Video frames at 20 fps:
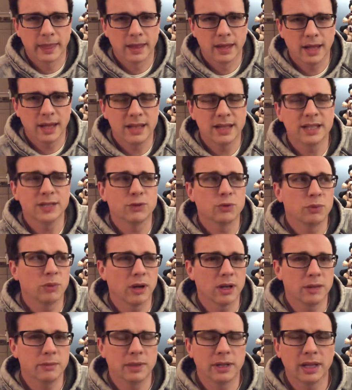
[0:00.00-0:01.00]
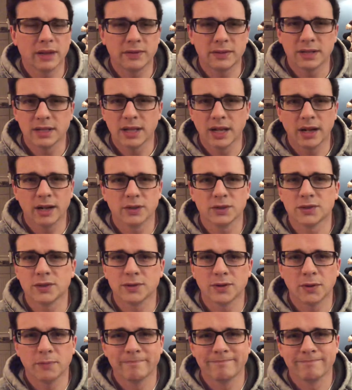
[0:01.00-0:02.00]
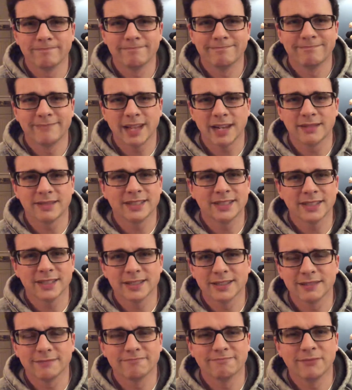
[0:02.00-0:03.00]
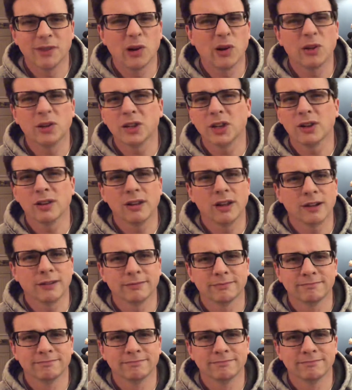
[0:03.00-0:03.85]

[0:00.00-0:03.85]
And these will probably be left in the house downstairs all year long.